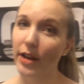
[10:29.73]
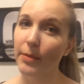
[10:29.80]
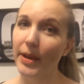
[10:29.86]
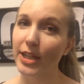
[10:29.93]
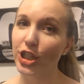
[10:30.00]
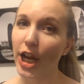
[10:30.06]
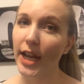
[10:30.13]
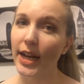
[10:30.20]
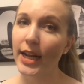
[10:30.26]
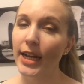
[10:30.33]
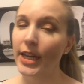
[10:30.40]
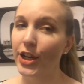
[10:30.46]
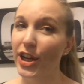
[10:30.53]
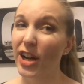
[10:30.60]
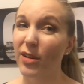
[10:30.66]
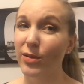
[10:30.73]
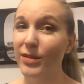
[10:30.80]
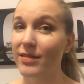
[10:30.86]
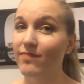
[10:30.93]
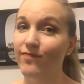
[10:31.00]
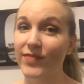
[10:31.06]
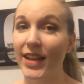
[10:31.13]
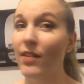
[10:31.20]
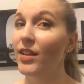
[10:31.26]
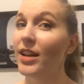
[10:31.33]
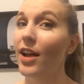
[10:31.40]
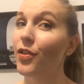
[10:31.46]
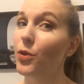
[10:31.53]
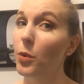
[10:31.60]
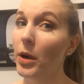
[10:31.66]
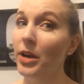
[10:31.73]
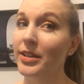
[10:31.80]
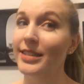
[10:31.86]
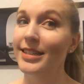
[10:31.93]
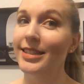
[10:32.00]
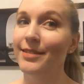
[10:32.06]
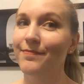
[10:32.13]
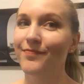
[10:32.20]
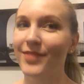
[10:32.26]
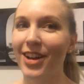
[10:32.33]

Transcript: a budget, you know, it's definitely not the worst.